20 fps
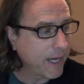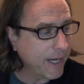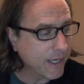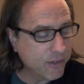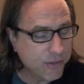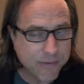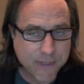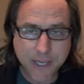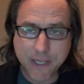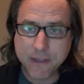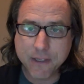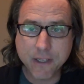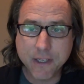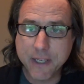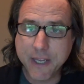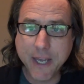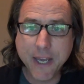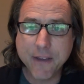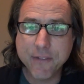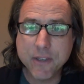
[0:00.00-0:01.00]
I do not
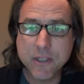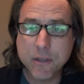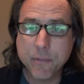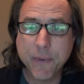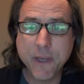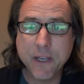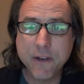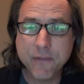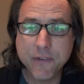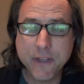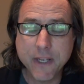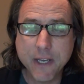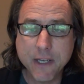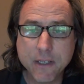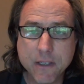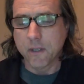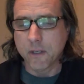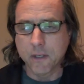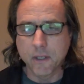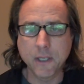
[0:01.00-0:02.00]
like having to pay for
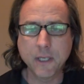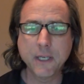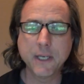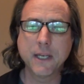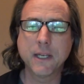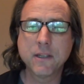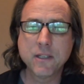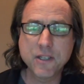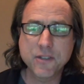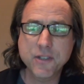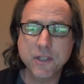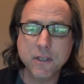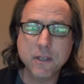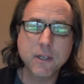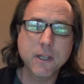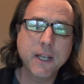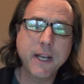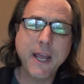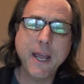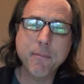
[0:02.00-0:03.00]
that and
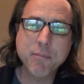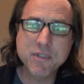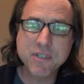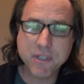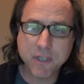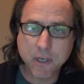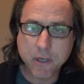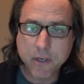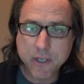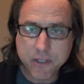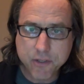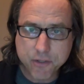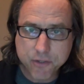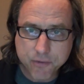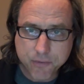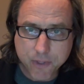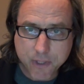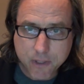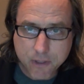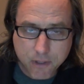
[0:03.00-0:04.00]
listen, it happens in our
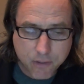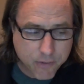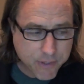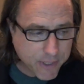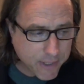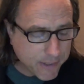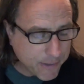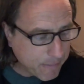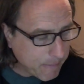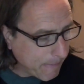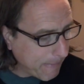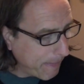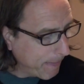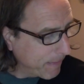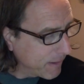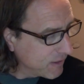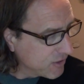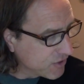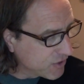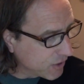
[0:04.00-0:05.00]
industry, okay?
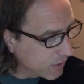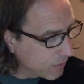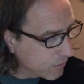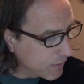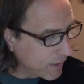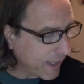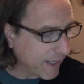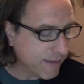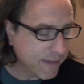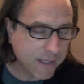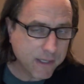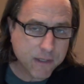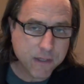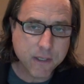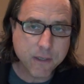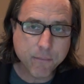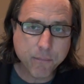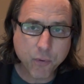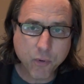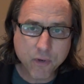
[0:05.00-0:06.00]
So I think
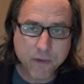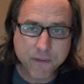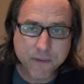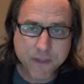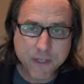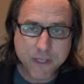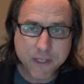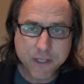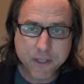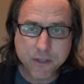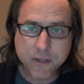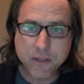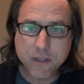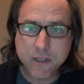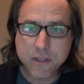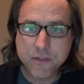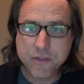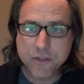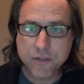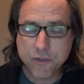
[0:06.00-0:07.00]
the important thing here
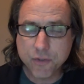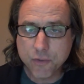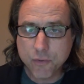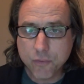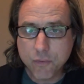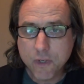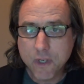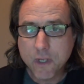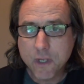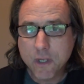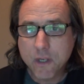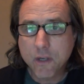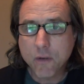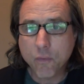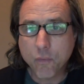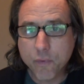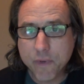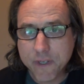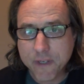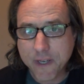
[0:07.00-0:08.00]
is to
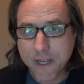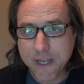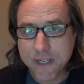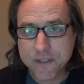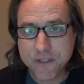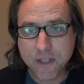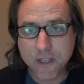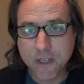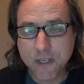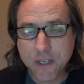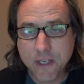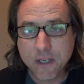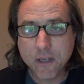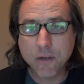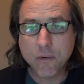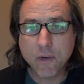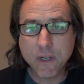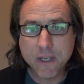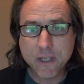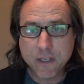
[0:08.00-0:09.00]
realize that, you
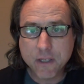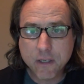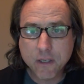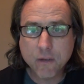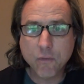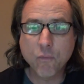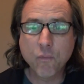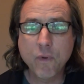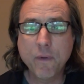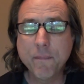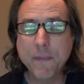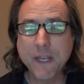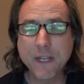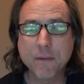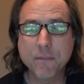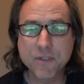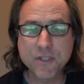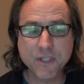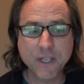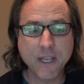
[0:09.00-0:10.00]
know what, we made
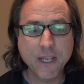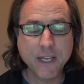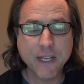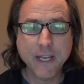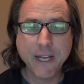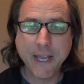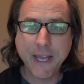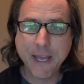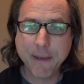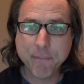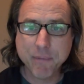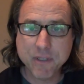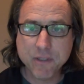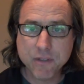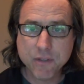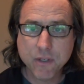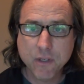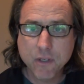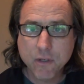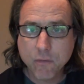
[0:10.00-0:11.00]
a mistake, it
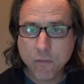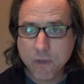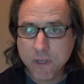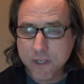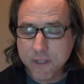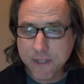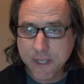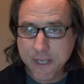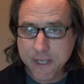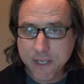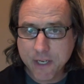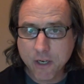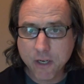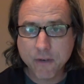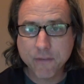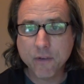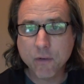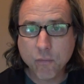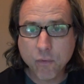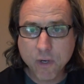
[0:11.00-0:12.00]
happened, we're gonna take
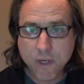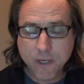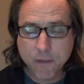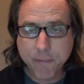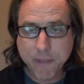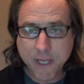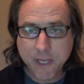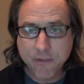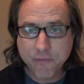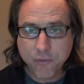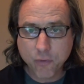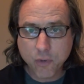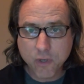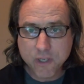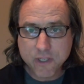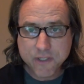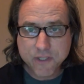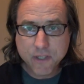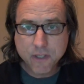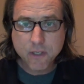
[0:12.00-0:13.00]
care of it, we're gonna pay
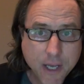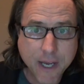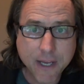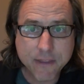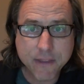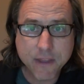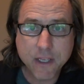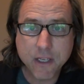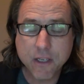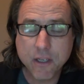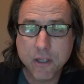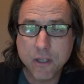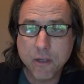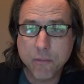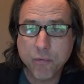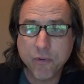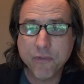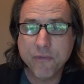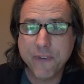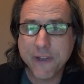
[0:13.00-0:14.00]
for it. I think
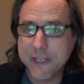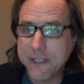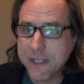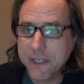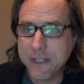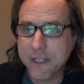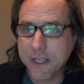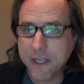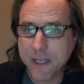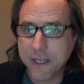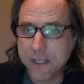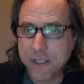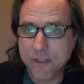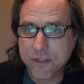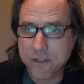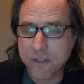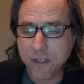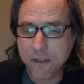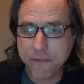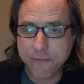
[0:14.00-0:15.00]
preventing that kind of
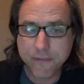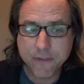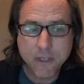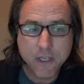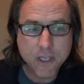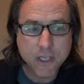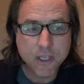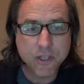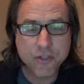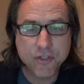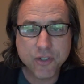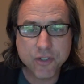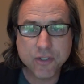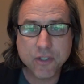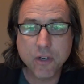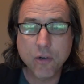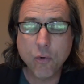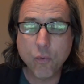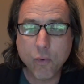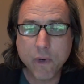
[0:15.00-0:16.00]
stuff is just
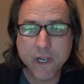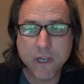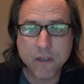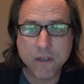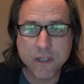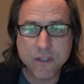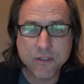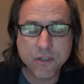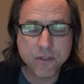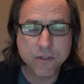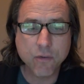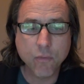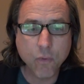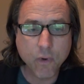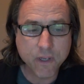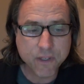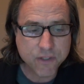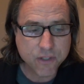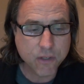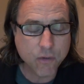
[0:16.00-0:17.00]
an awareness. It's,
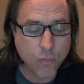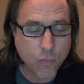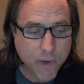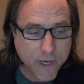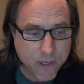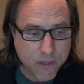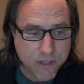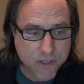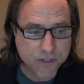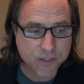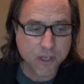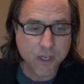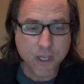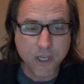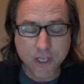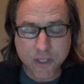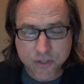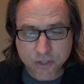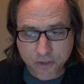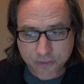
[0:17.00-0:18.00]
a, it's an awareness,
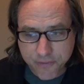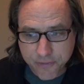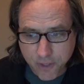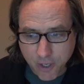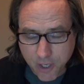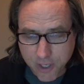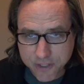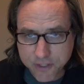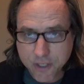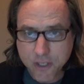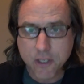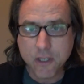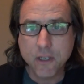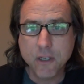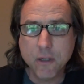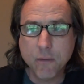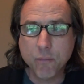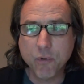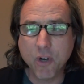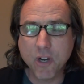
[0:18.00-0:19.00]
it's a thought
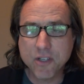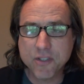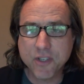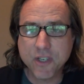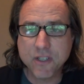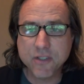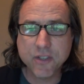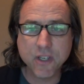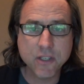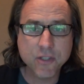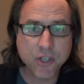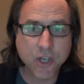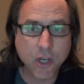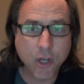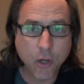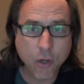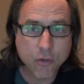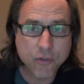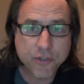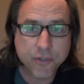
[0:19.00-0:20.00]
process, it's a
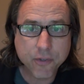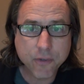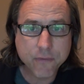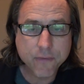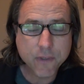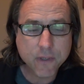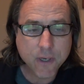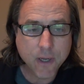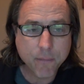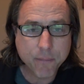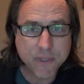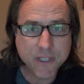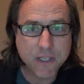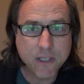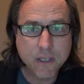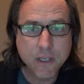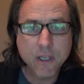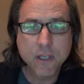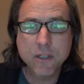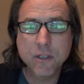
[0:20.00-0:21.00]
culture of your
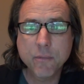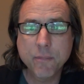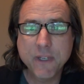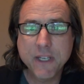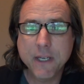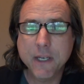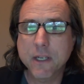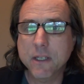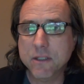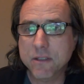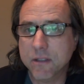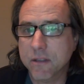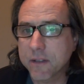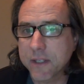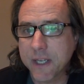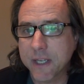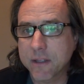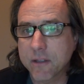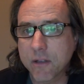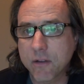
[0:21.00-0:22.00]
company to be
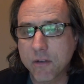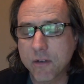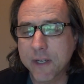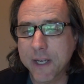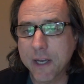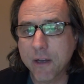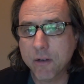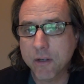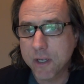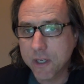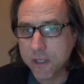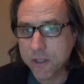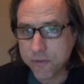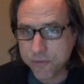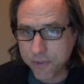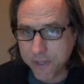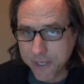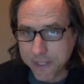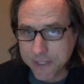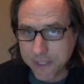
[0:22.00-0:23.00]
constantly on the lookout and
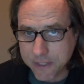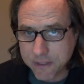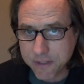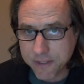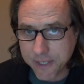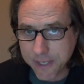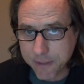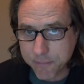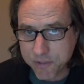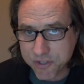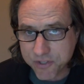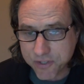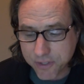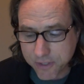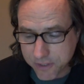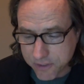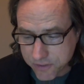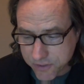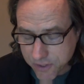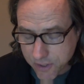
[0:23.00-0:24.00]
trying not to damage
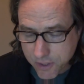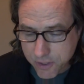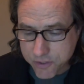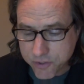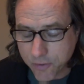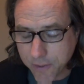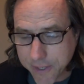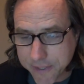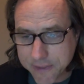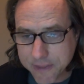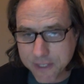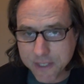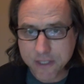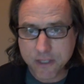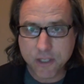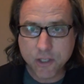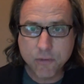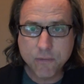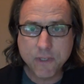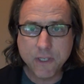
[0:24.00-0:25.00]
things. So I think
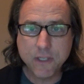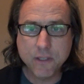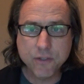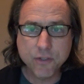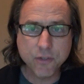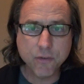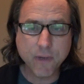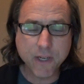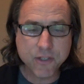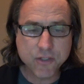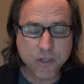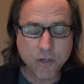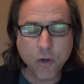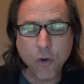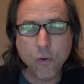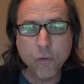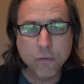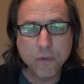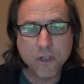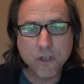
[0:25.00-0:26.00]
that you need to, as an
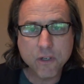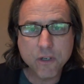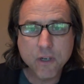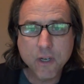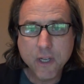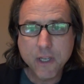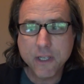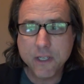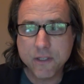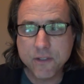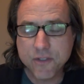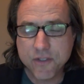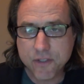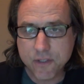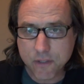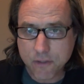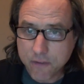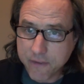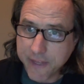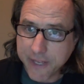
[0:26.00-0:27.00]
owner,
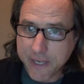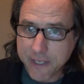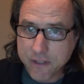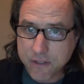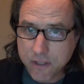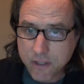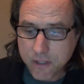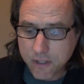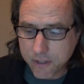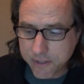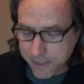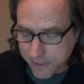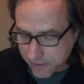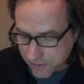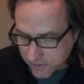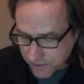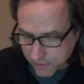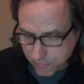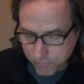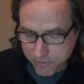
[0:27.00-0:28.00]
instill that. Again,
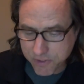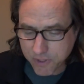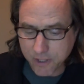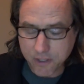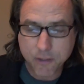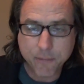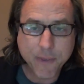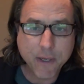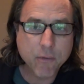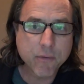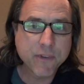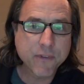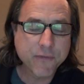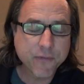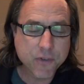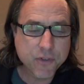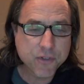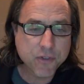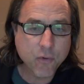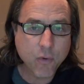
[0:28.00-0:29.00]
it's like we talked about with the
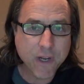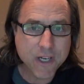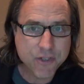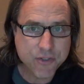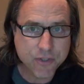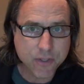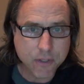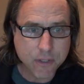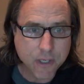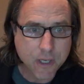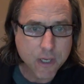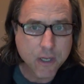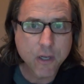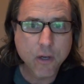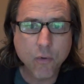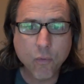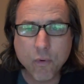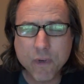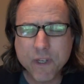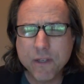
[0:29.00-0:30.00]
first question
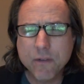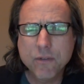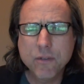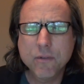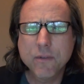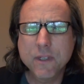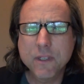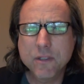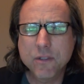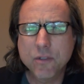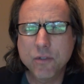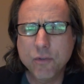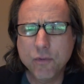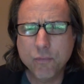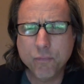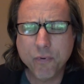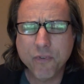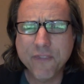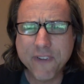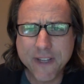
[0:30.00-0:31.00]
what are you doing
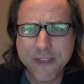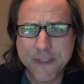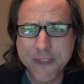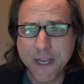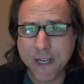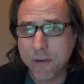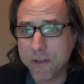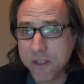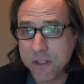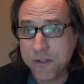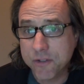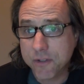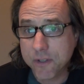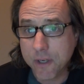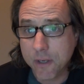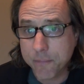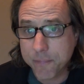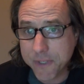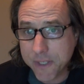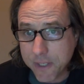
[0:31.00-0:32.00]
to prevent that in your
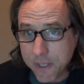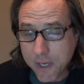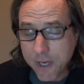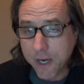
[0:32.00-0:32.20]
company?